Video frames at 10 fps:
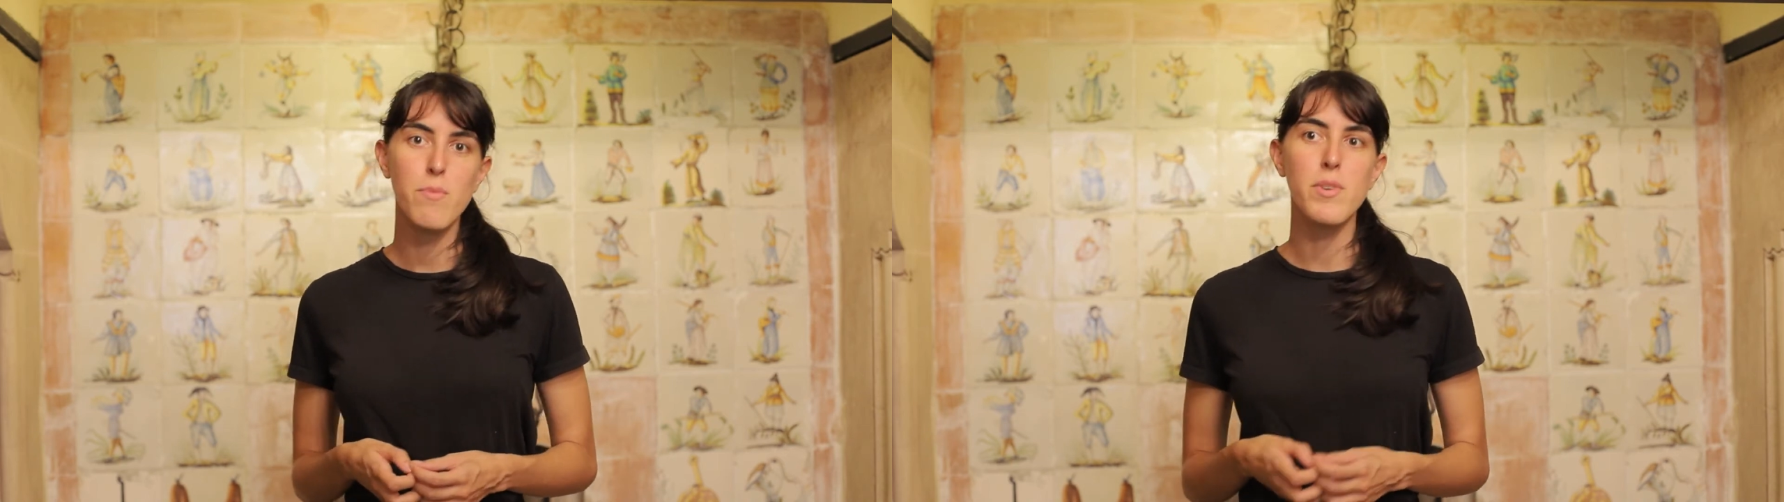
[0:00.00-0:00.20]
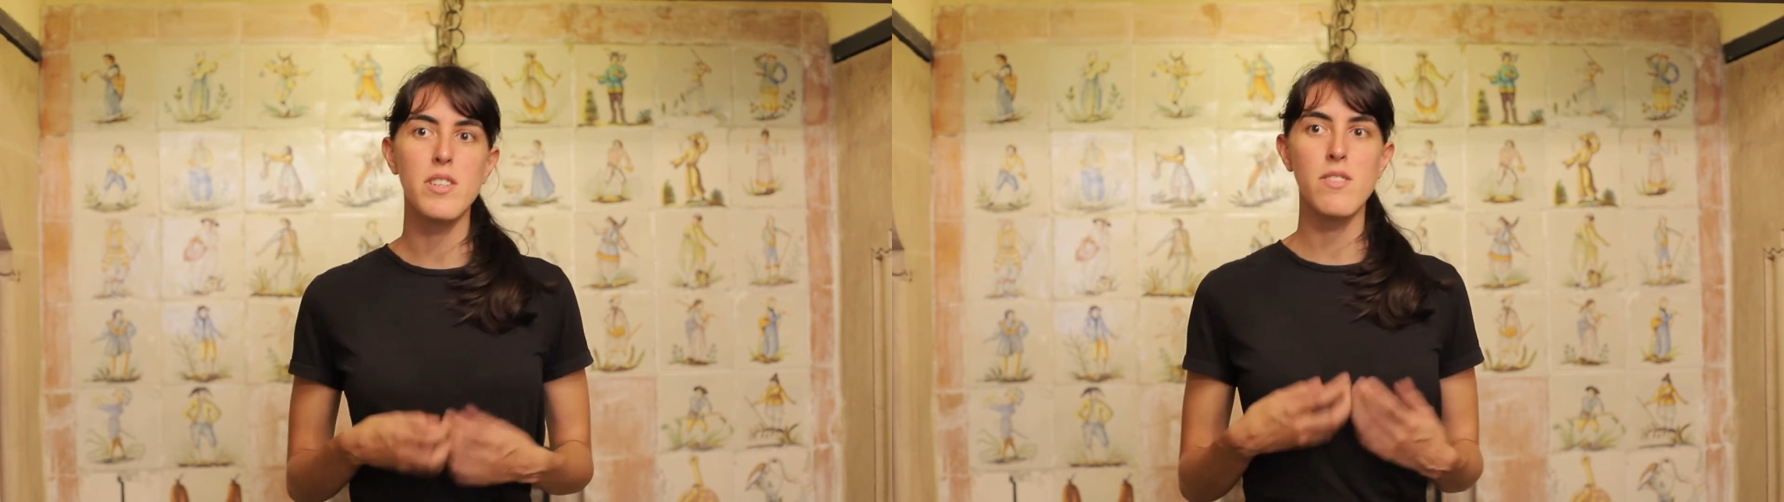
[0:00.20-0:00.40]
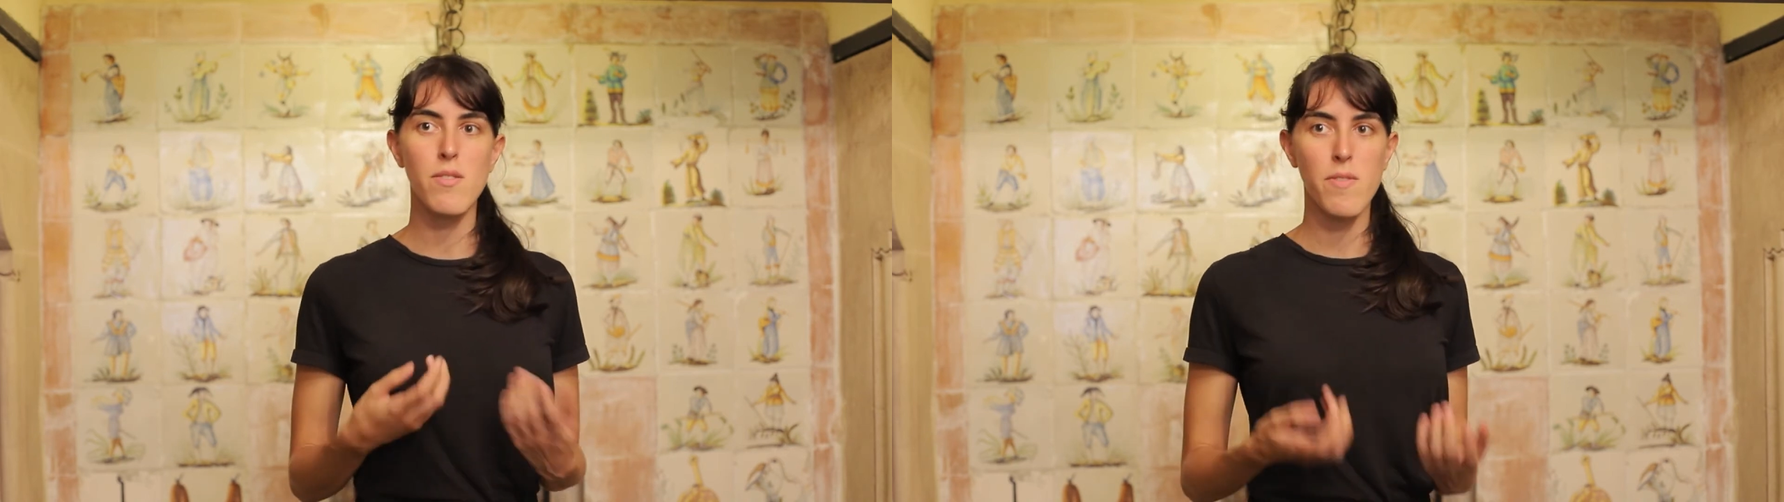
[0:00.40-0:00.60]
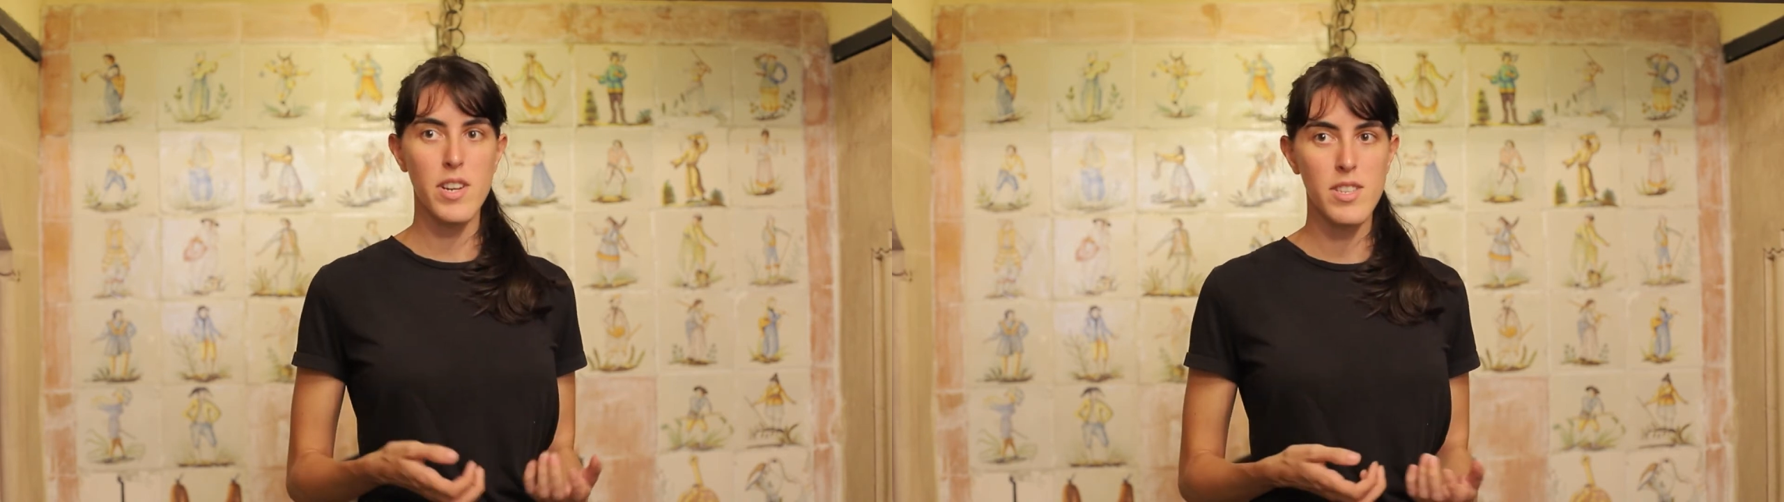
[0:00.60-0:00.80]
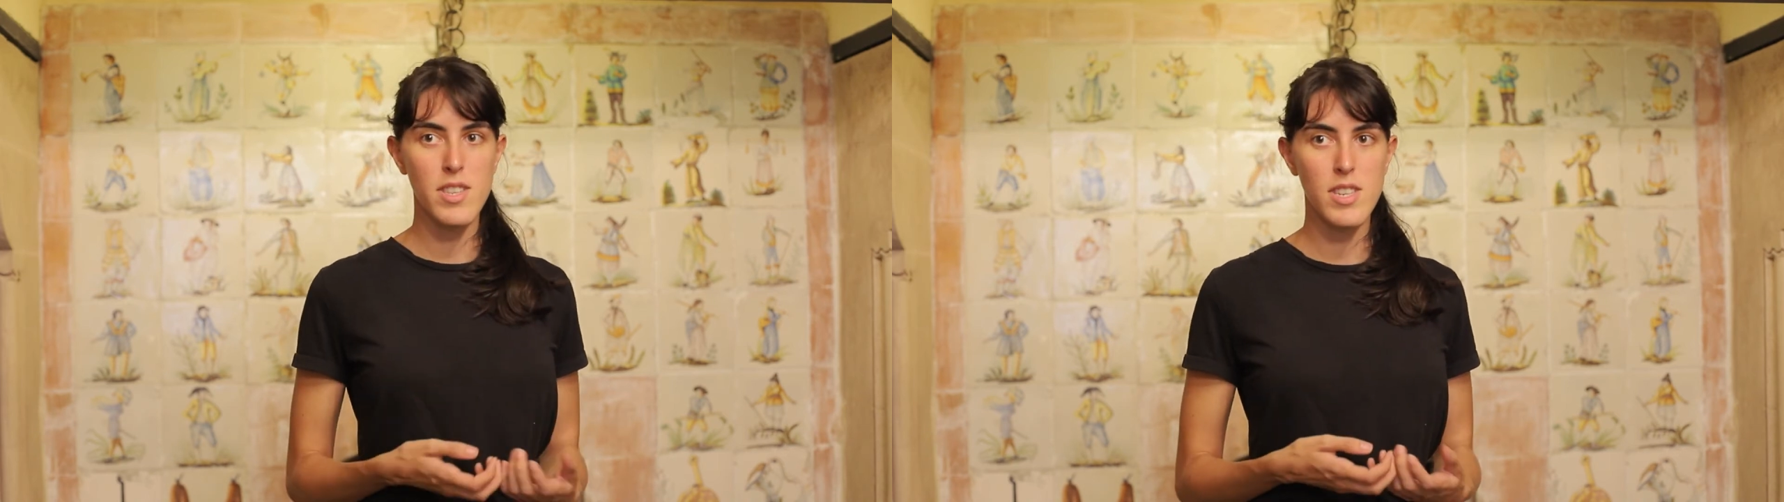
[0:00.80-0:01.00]
which is
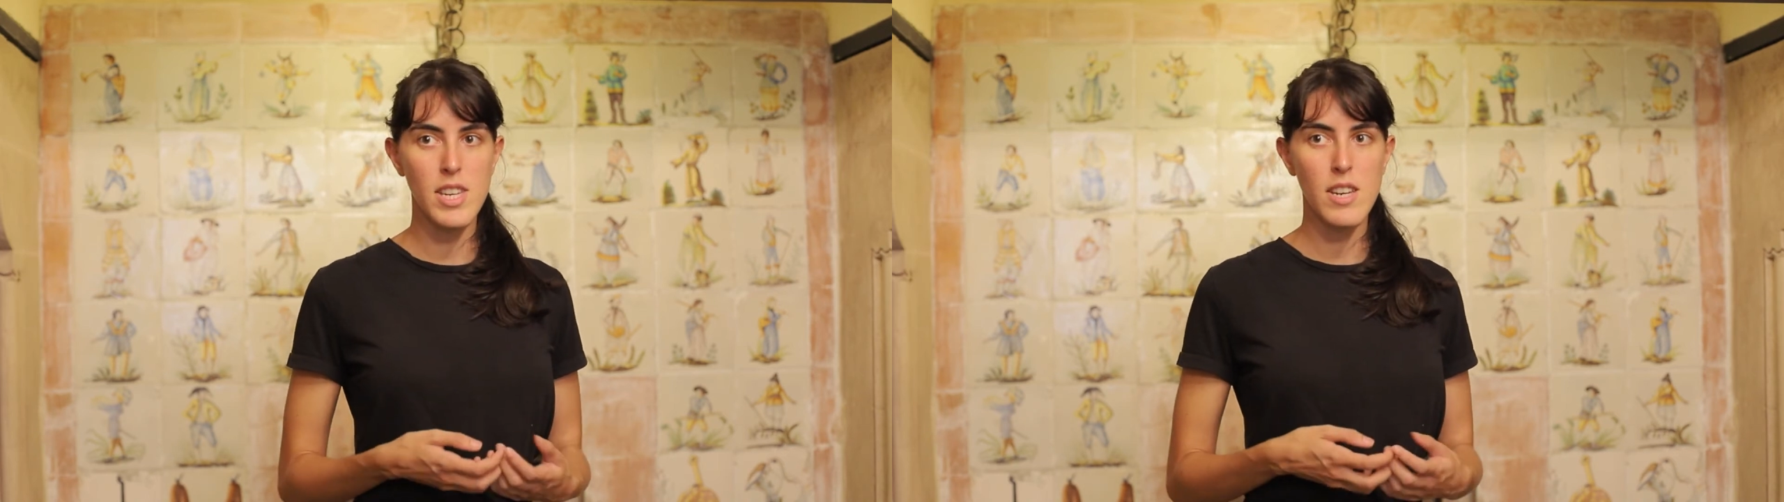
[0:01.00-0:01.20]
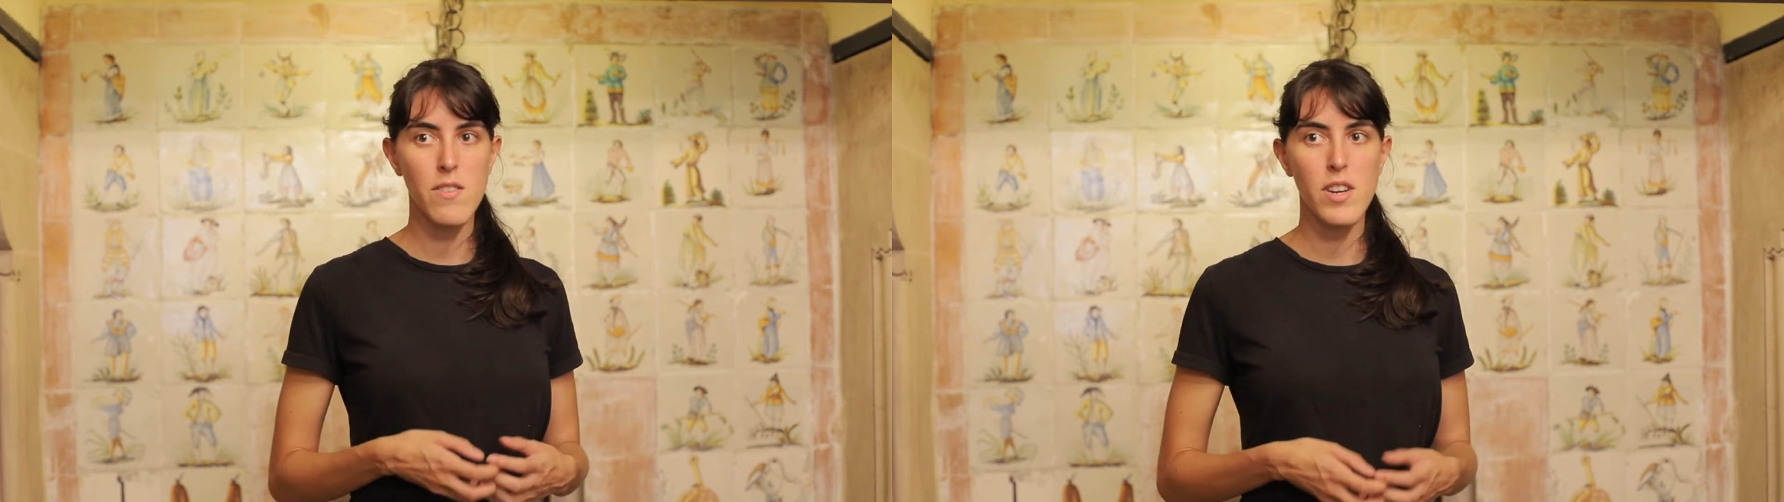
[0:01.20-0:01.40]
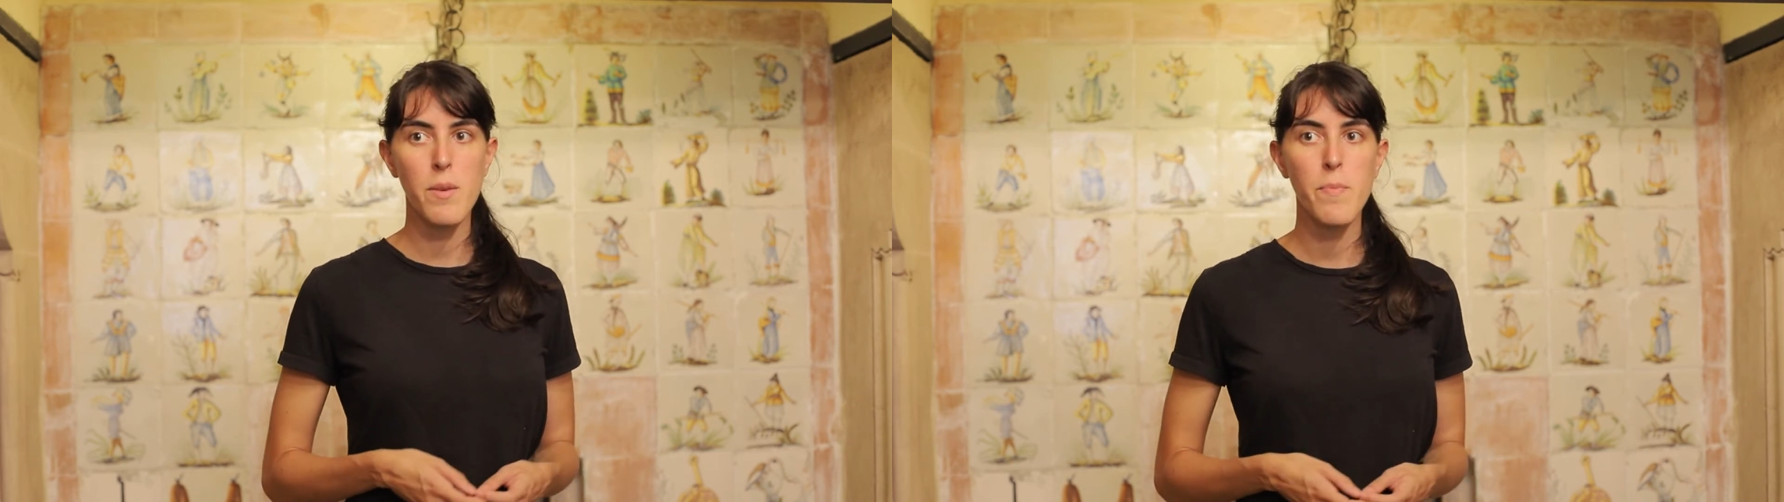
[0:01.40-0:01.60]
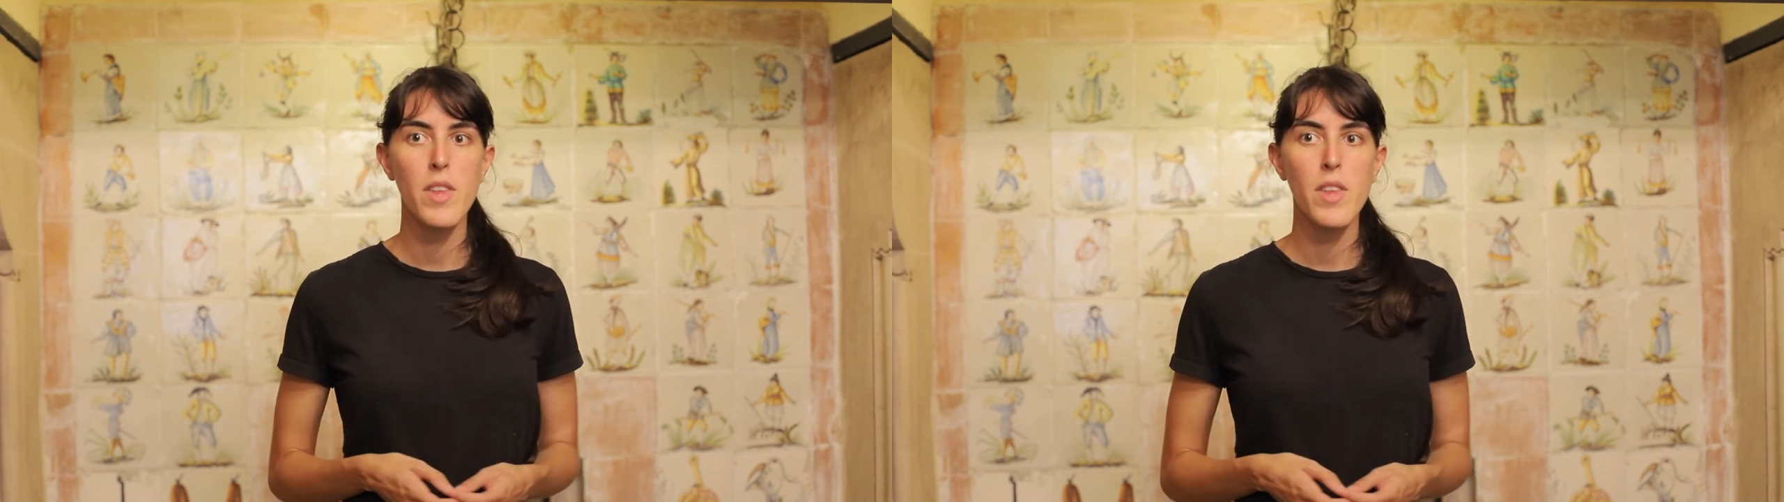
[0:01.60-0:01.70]
referring to the scenery,